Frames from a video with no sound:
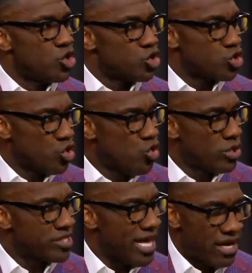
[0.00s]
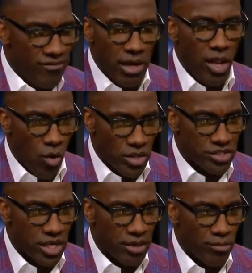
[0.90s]
Tua Tagovailoa,
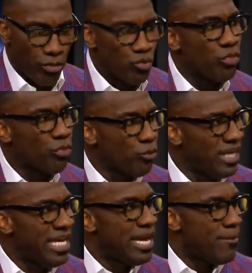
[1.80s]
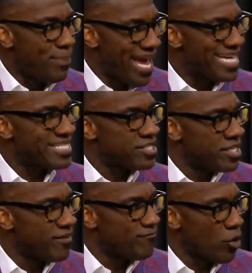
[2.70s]
Skip, threw 3 passes in
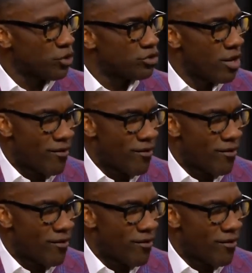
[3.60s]
the 4th